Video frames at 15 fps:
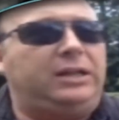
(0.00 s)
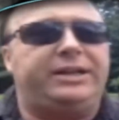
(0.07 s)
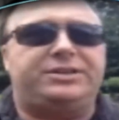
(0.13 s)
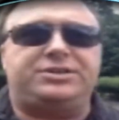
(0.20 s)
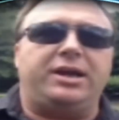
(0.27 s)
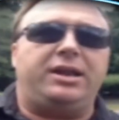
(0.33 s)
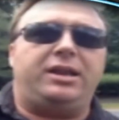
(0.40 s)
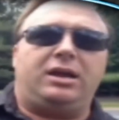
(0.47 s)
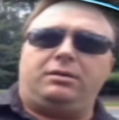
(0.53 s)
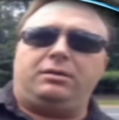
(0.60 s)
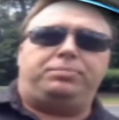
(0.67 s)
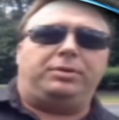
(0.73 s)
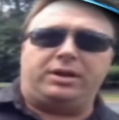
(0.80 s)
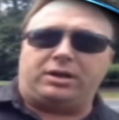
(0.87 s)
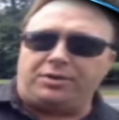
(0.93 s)
Uh, the
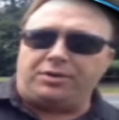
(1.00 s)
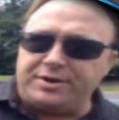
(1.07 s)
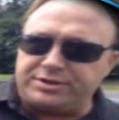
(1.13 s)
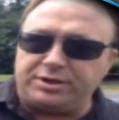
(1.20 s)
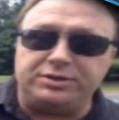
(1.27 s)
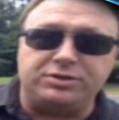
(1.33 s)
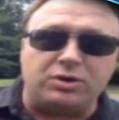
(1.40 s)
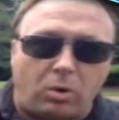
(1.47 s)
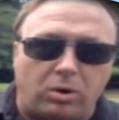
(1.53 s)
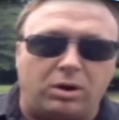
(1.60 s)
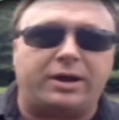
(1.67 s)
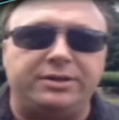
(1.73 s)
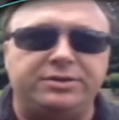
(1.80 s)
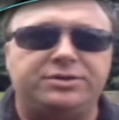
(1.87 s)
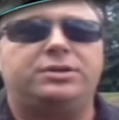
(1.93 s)
elites getting political
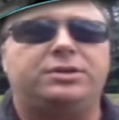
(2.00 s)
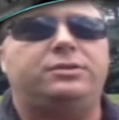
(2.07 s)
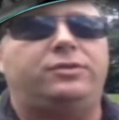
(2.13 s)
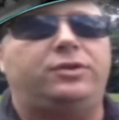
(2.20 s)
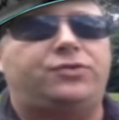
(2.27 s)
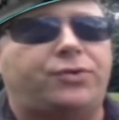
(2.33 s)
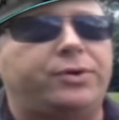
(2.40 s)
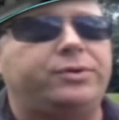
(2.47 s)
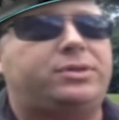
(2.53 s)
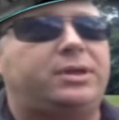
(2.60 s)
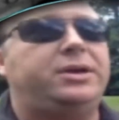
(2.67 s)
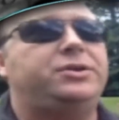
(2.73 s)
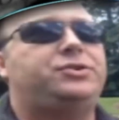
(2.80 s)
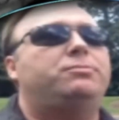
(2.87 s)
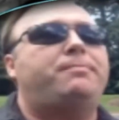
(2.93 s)
dissidents organs.
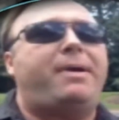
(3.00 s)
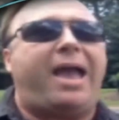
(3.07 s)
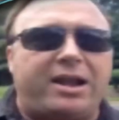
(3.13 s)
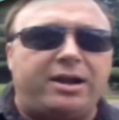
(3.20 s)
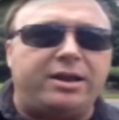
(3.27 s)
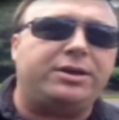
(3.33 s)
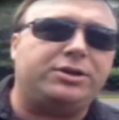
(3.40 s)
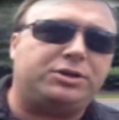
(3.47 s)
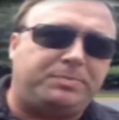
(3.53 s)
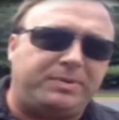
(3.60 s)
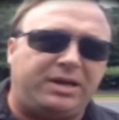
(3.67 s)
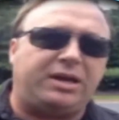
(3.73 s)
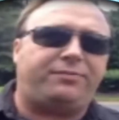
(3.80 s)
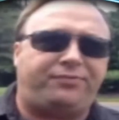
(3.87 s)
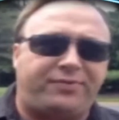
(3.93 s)
The truth is,
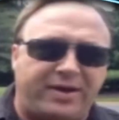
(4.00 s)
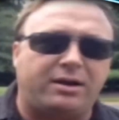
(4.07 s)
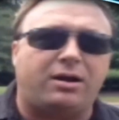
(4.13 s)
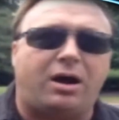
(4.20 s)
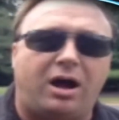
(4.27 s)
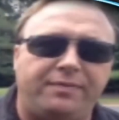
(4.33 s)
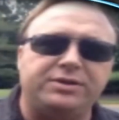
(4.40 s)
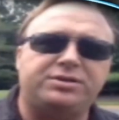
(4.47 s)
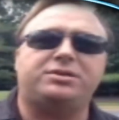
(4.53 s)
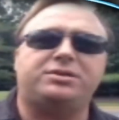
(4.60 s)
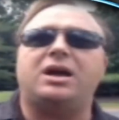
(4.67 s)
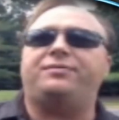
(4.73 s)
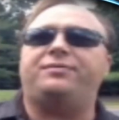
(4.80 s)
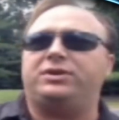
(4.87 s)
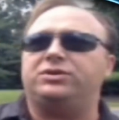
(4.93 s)
humanity is being
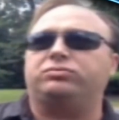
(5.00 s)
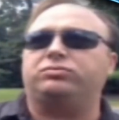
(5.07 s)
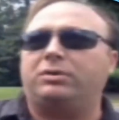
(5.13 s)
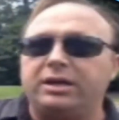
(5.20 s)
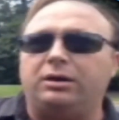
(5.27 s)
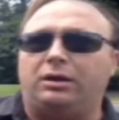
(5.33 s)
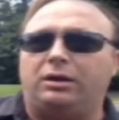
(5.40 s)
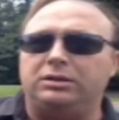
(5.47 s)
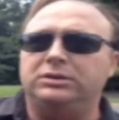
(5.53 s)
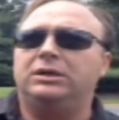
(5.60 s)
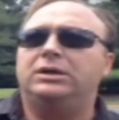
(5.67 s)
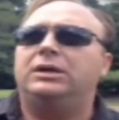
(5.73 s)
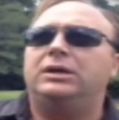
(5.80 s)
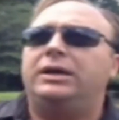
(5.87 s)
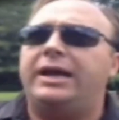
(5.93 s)
fed on. This stuff is
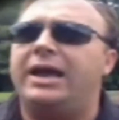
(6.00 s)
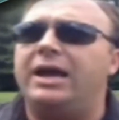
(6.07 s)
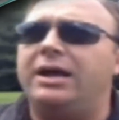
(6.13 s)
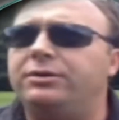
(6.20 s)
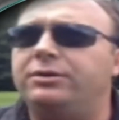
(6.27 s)
real.